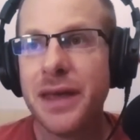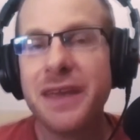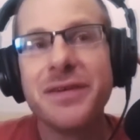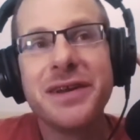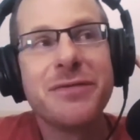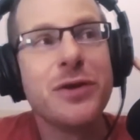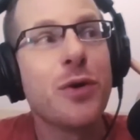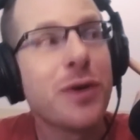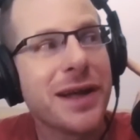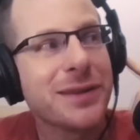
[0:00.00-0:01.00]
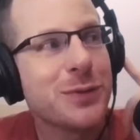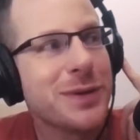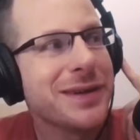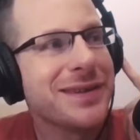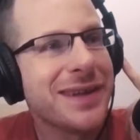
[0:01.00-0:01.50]
even if you're not the
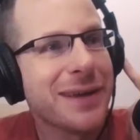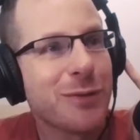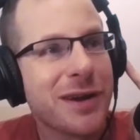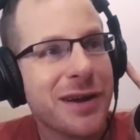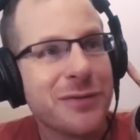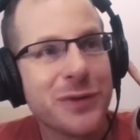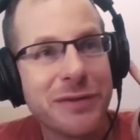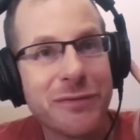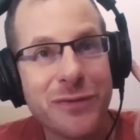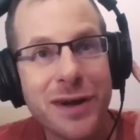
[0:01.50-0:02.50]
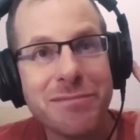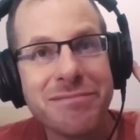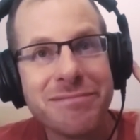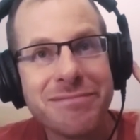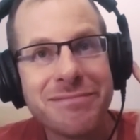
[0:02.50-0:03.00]
one like recovering
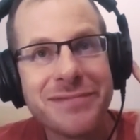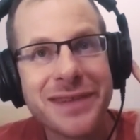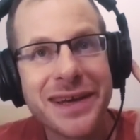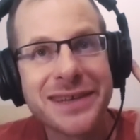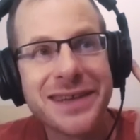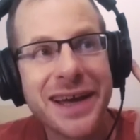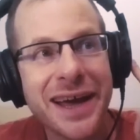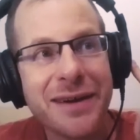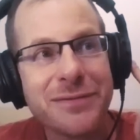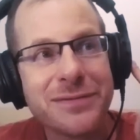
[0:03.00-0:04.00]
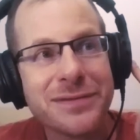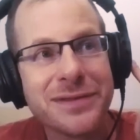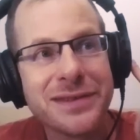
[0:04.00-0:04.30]
from like to have